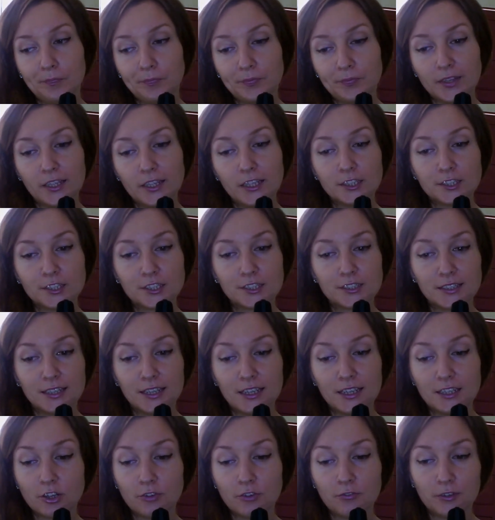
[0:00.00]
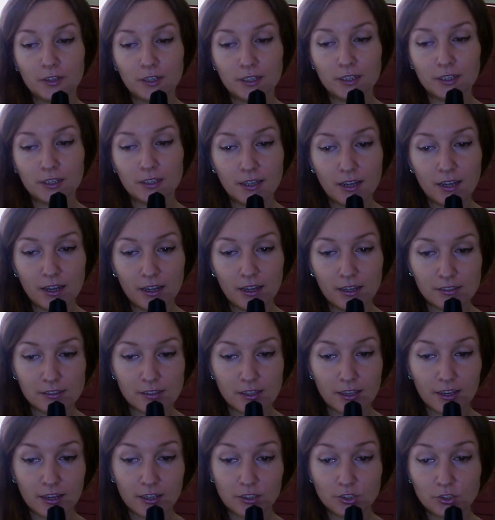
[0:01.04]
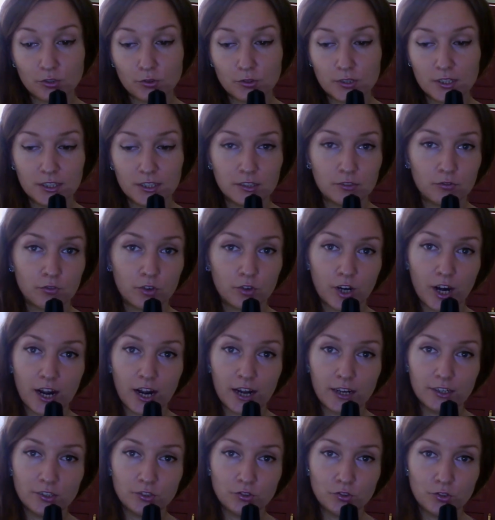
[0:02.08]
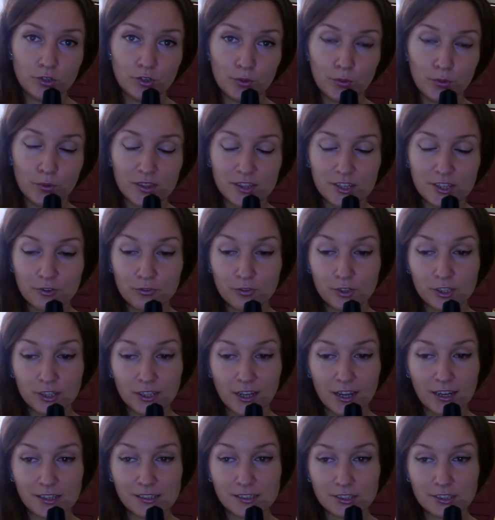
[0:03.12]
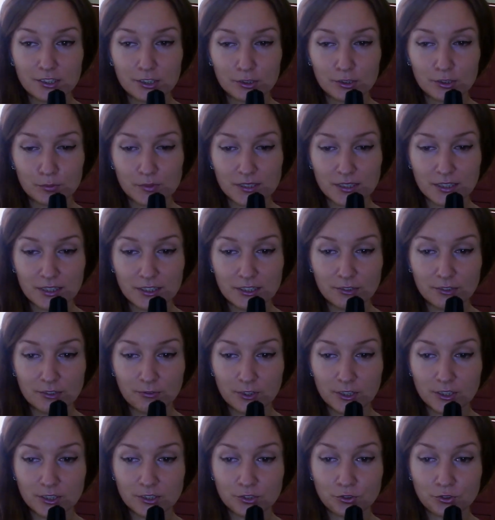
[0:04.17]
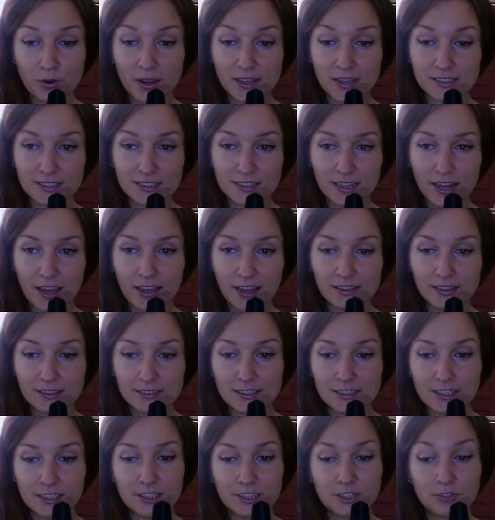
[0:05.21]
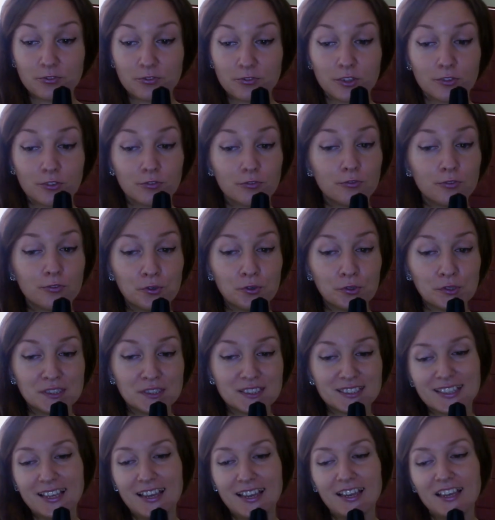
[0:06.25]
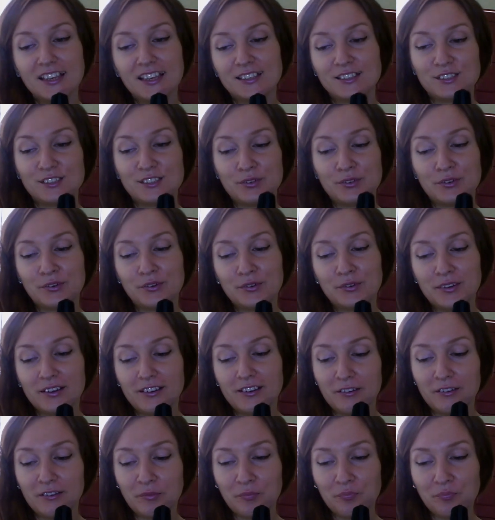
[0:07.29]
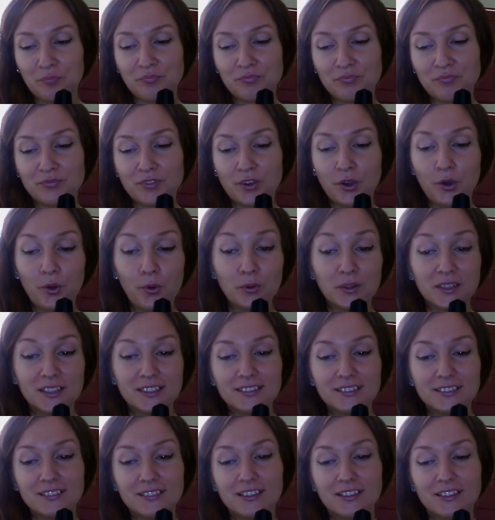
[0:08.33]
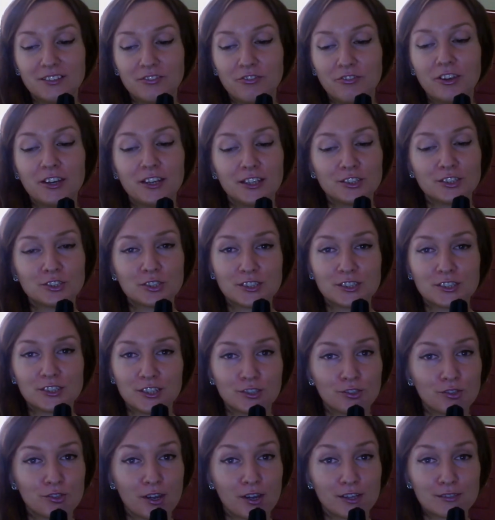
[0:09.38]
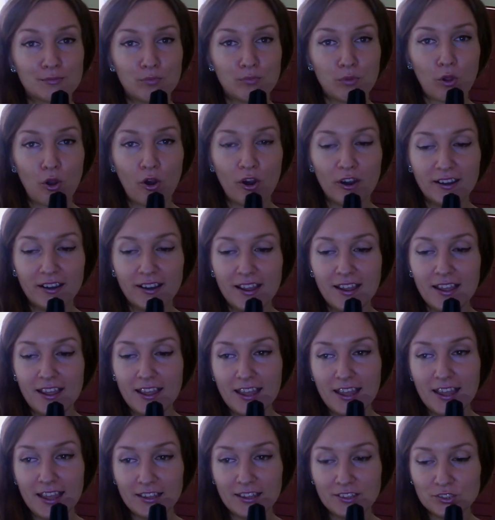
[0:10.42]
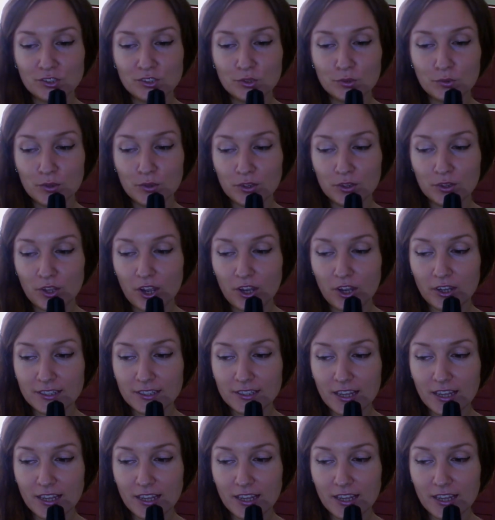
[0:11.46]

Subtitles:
each state of India is like a totally different country with different customs and different dress styles and different foods. So the whole India is very interesting to explore, and you will not